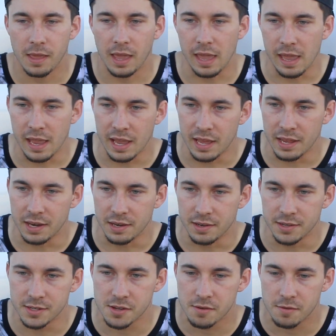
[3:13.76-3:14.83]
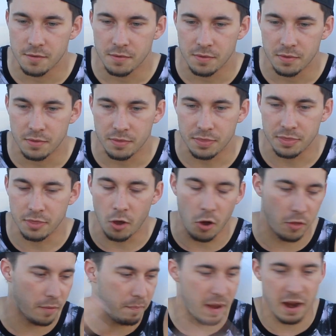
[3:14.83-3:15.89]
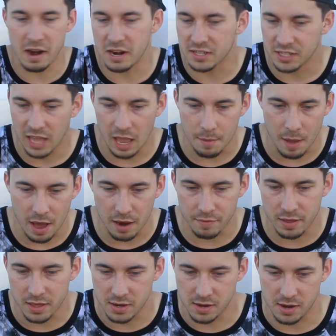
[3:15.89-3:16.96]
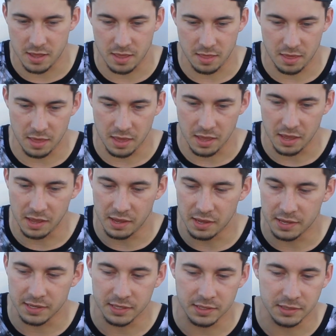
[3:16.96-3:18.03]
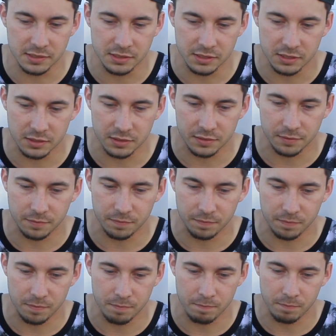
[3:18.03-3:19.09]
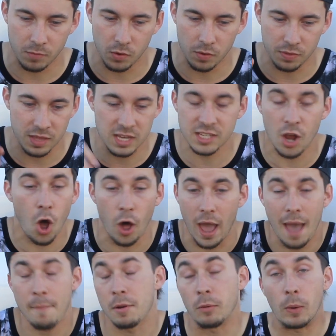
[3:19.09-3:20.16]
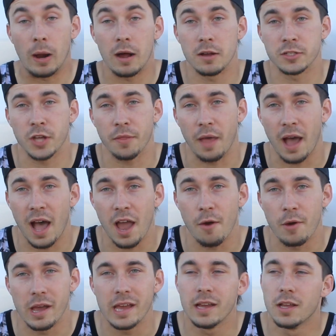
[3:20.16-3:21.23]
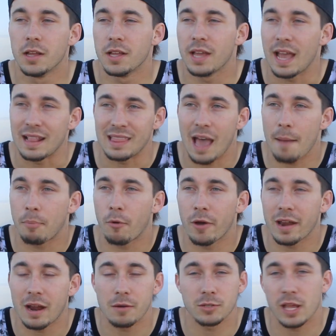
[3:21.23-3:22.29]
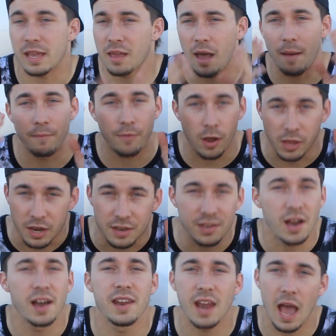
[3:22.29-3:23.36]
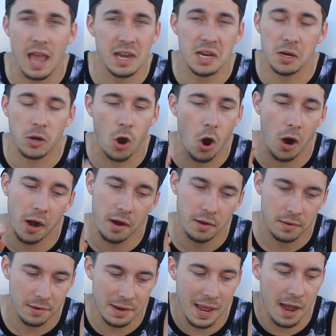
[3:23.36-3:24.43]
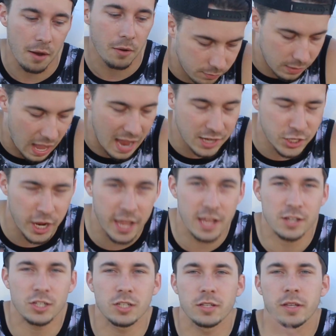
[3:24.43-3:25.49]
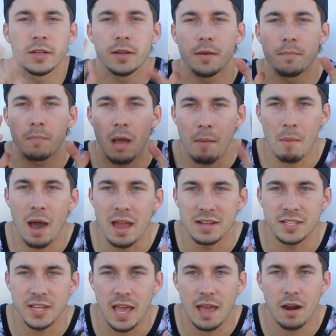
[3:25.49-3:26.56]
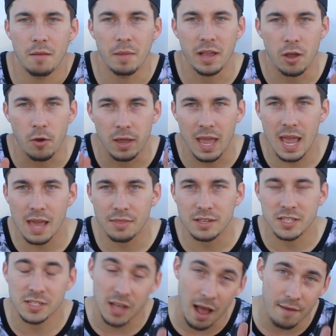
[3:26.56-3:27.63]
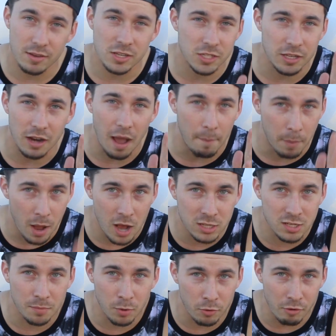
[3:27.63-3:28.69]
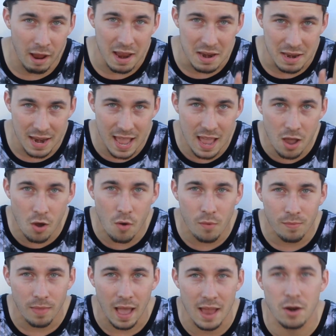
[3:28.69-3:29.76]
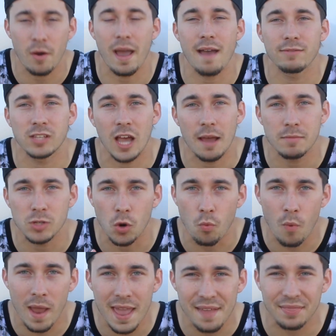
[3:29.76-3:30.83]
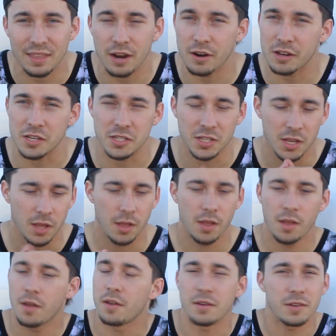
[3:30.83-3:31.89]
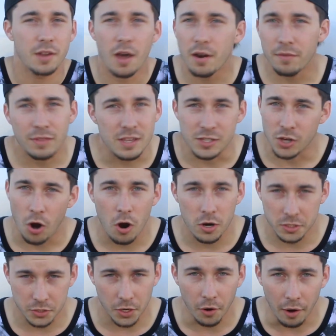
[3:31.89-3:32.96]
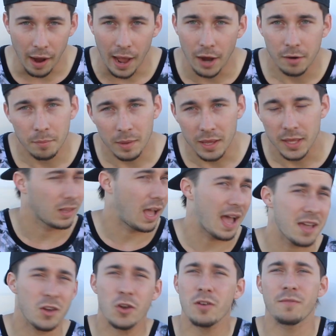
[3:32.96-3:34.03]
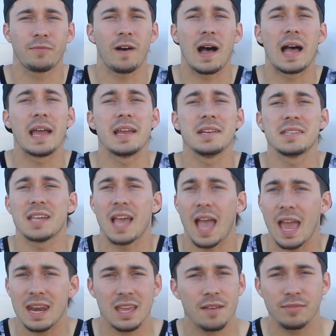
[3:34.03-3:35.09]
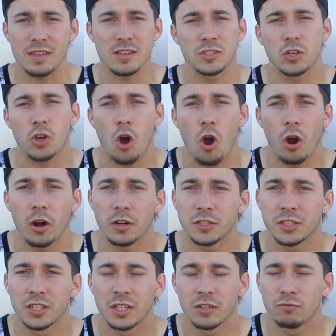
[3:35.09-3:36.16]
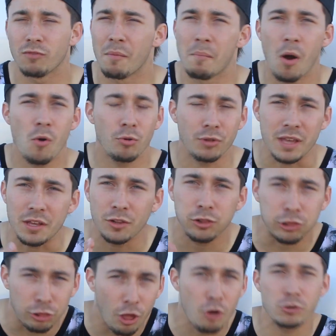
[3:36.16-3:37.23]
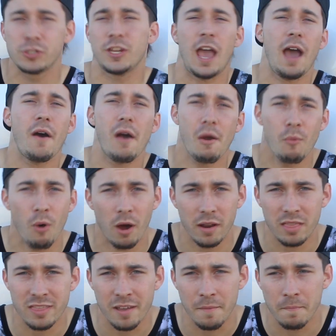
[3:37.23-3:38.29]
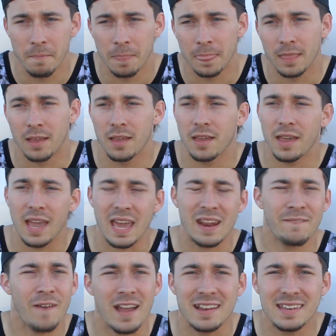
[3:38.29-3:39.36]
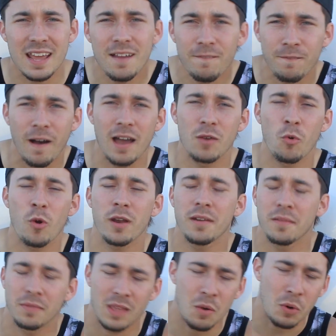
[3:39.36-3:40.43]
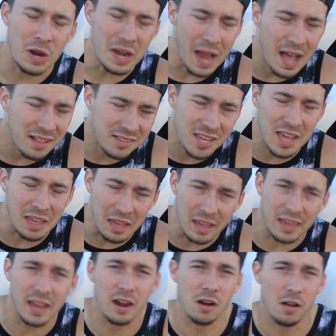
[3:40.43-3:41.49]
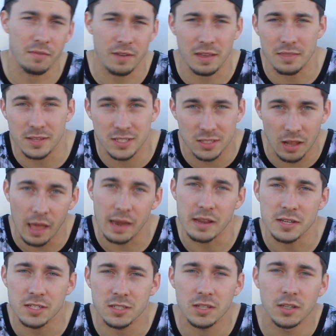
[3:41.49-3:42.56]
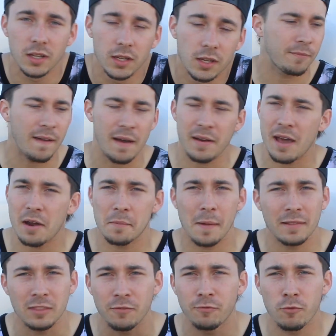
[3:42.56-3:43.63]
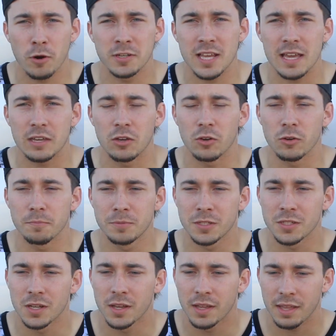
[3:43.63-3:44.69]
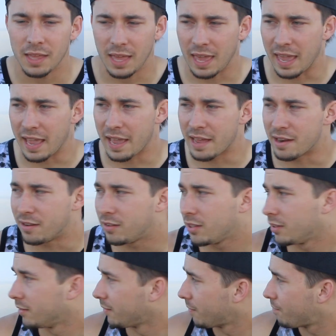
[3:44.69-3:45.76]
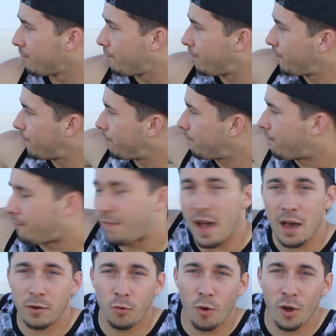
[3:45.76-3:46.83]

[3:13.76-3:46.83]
and all the bearings came out of it, and this all happened while I was on the highway. At that point, I was like, I'm fucking done. I need a car now. I changed my mindset. I'm like, okay, this is obviously not possible right now. I don't have time to wait. None of these cars are around me. I couldn't find any of these cars remotely close to how I wanted them. And if I did find one, they were not taken care of in the slightest. Found out about the Forte Coupes and found